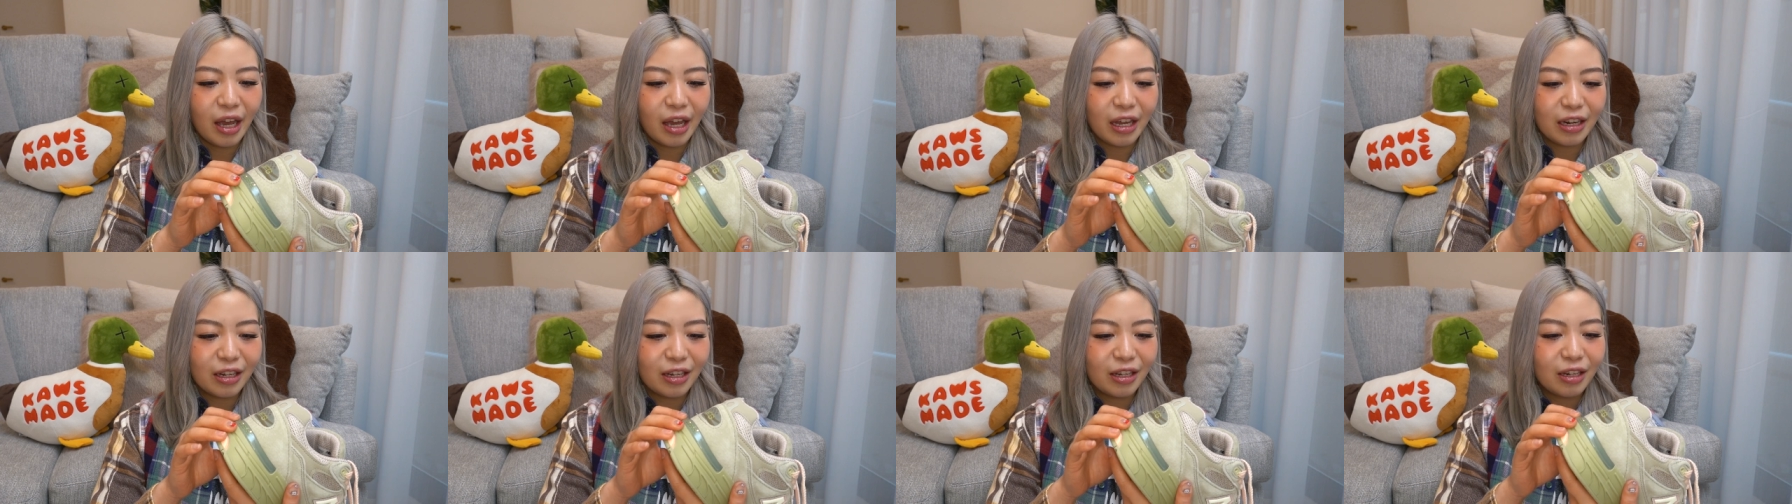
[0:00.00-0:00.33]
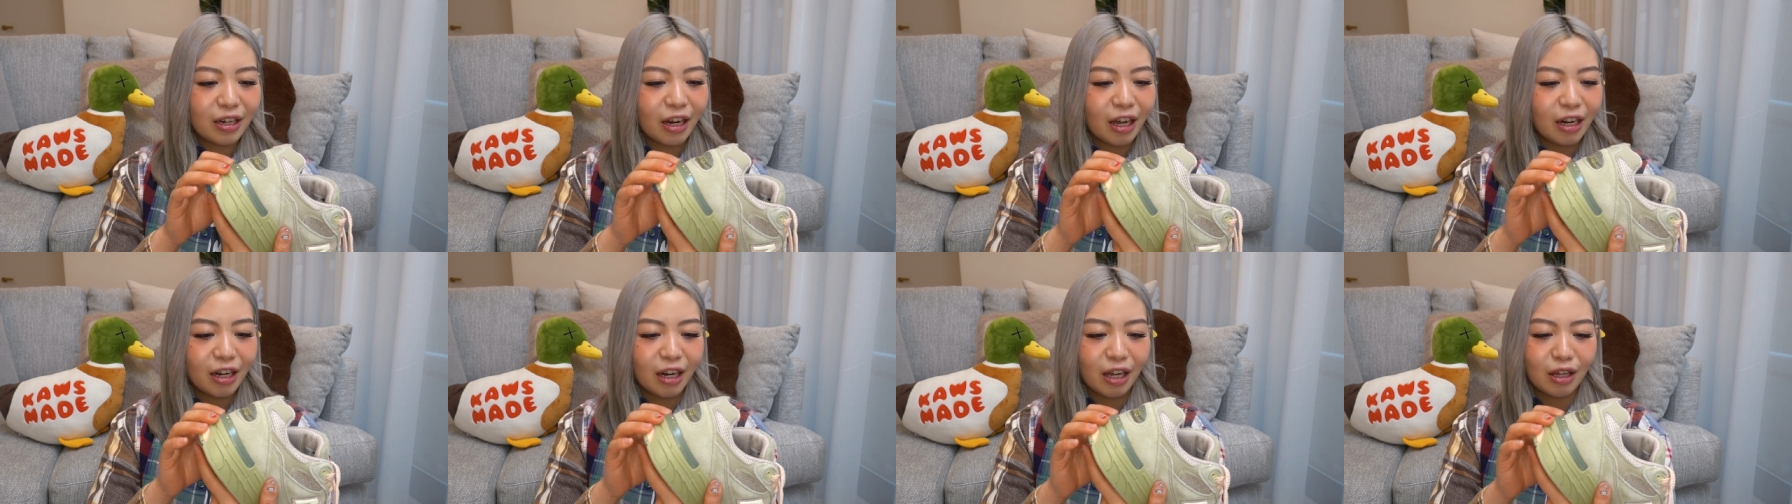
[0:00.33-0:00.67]
any
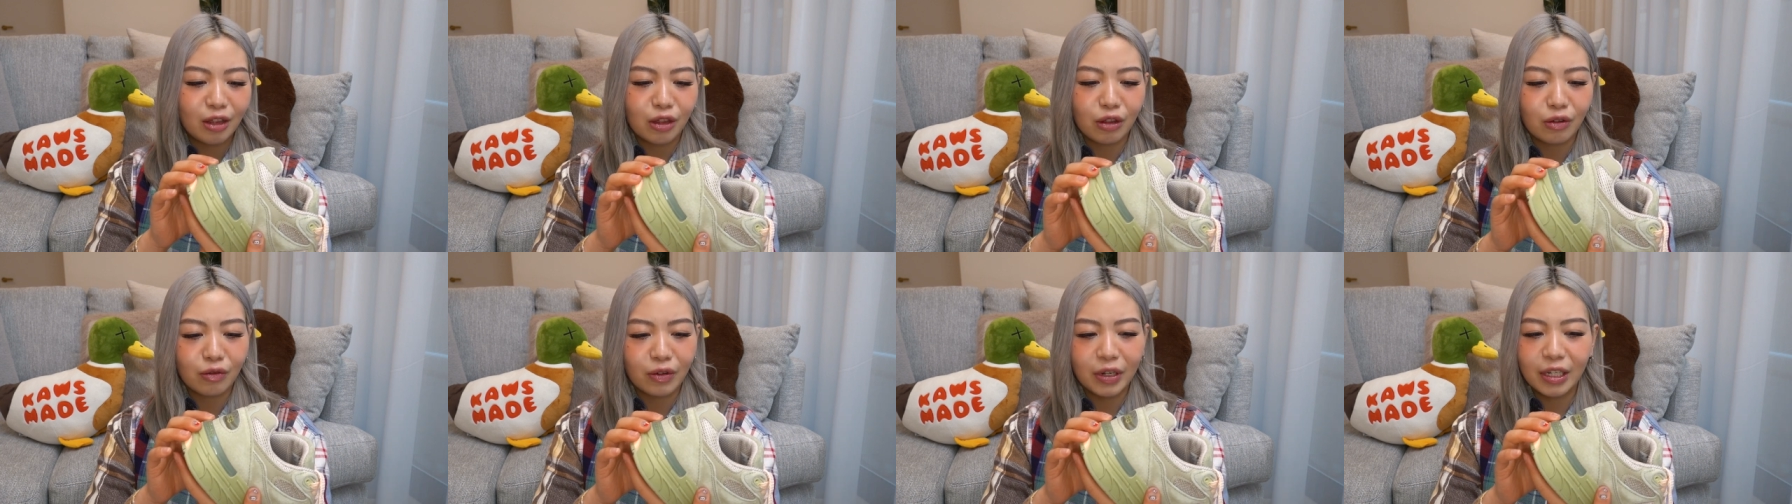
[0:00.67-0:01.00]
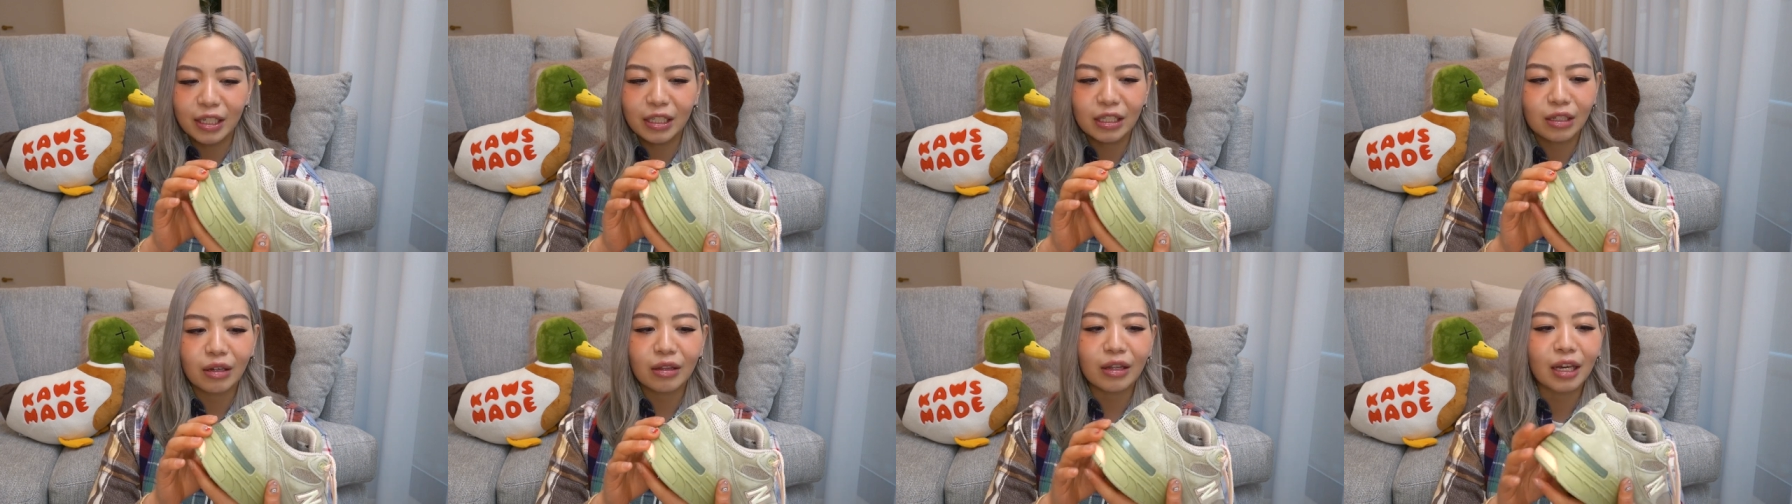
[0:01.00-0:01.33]

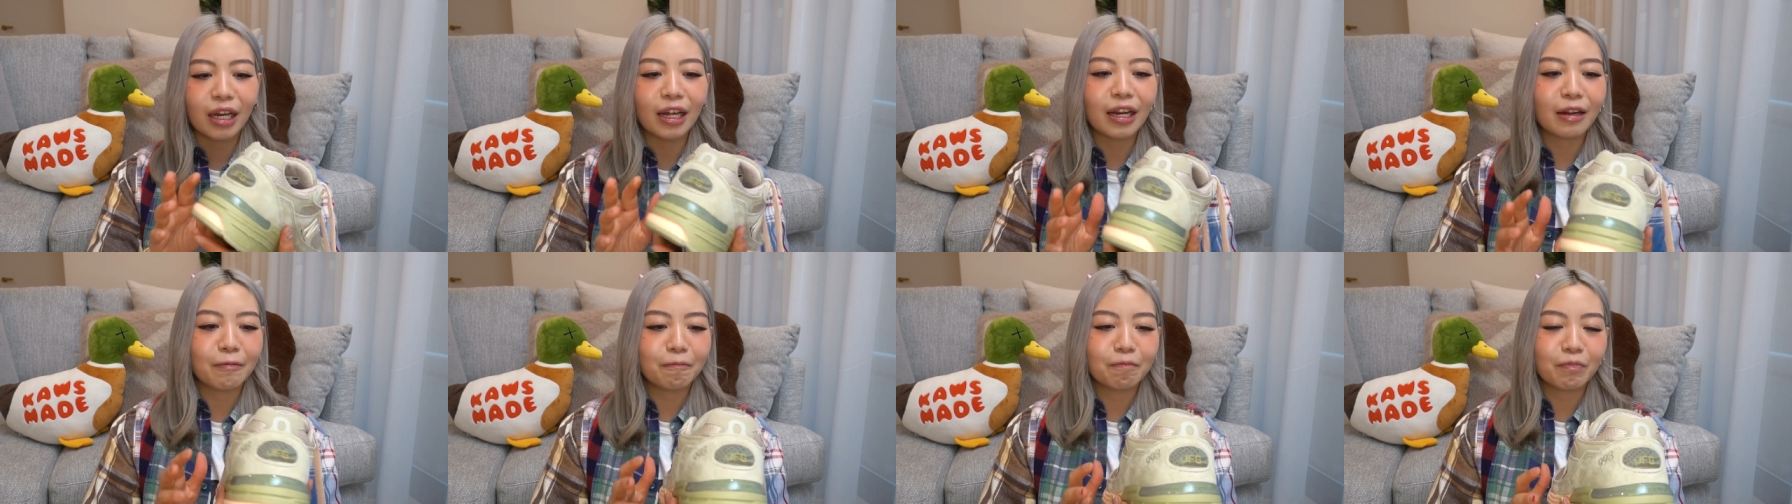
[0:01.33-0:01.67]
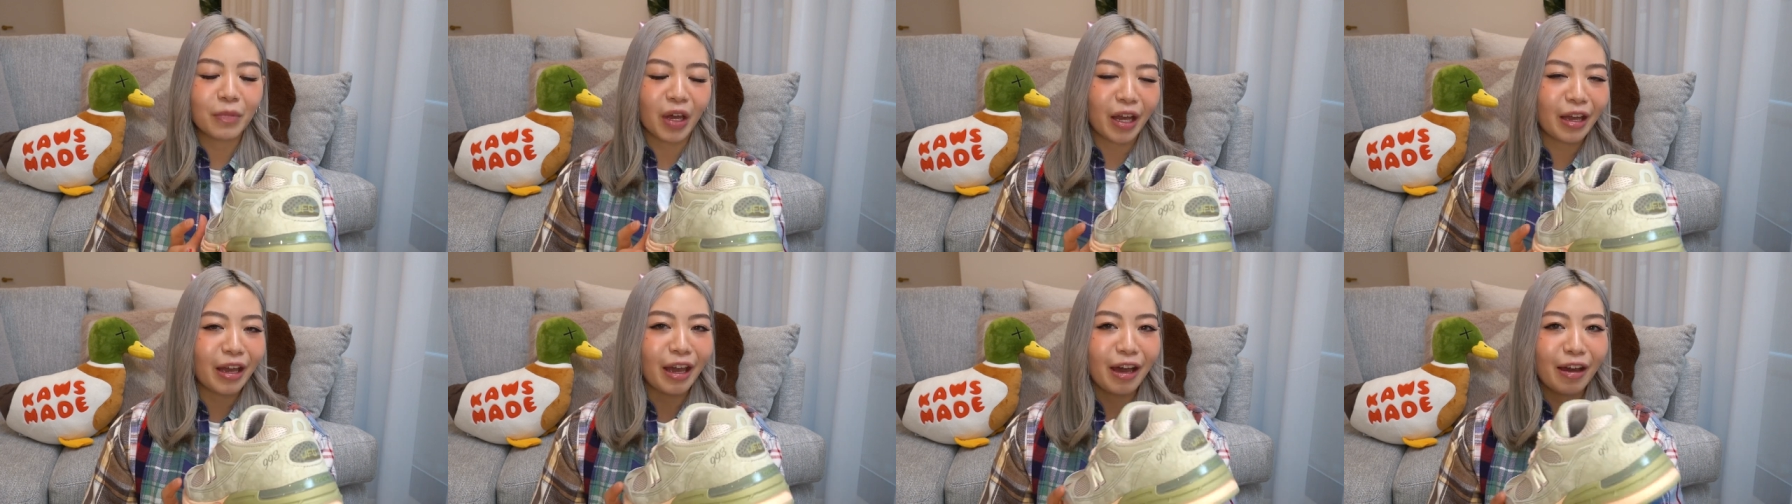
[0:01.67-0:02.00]
993s not that
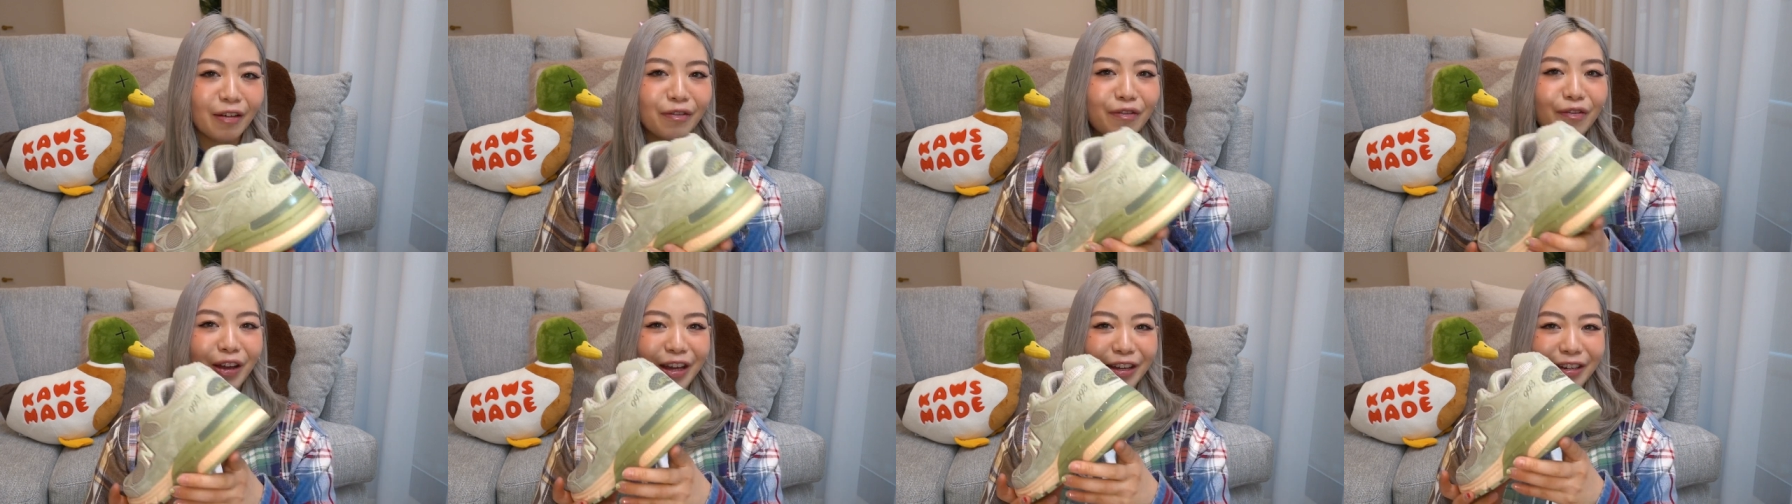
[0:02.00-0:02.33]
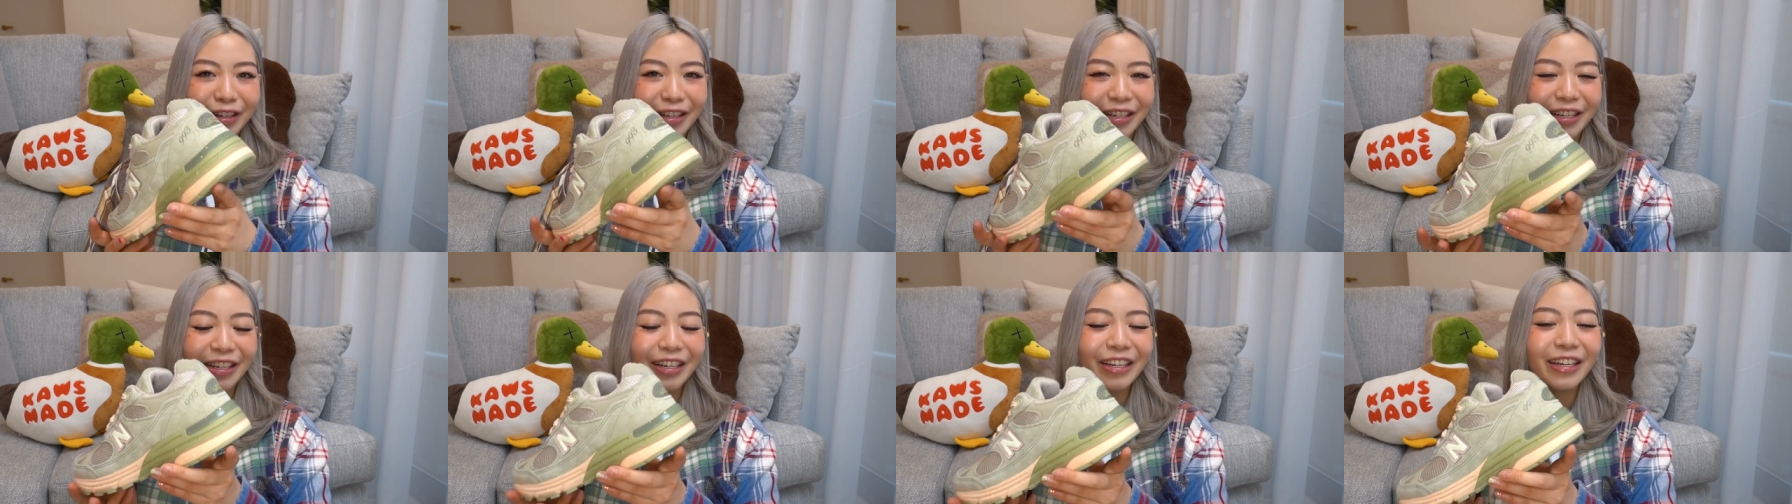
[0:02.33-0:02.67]
I have
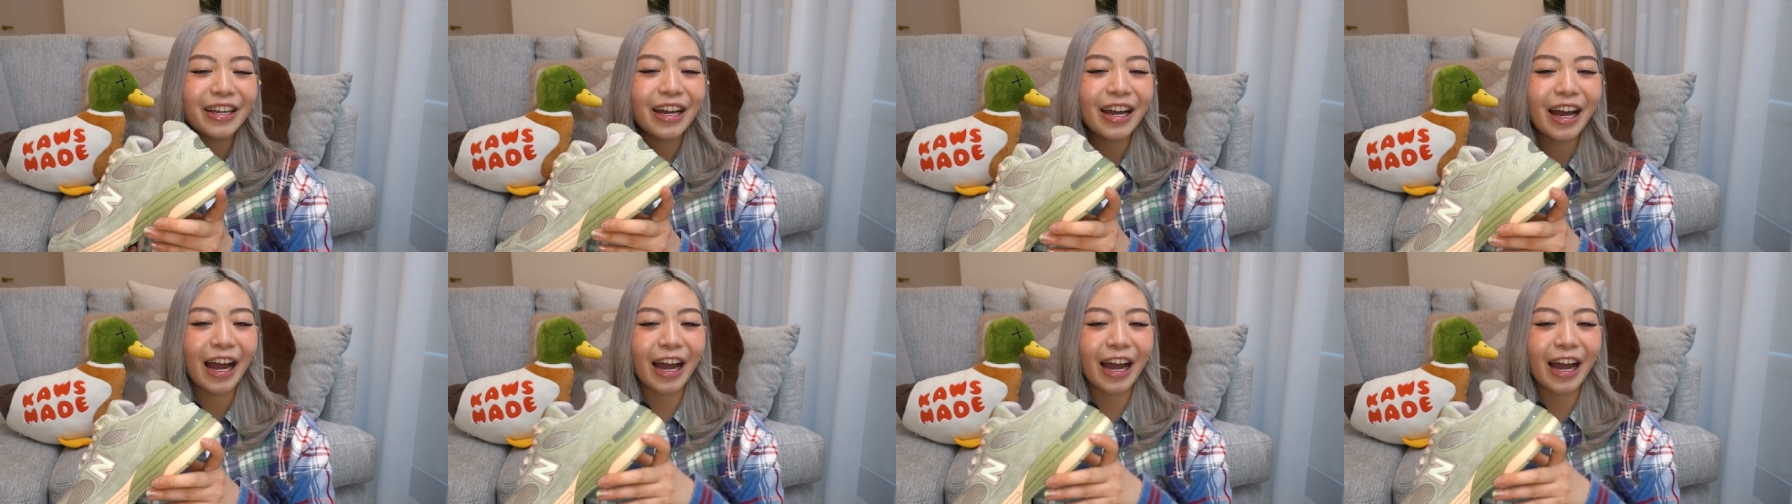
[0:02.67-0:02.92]
any.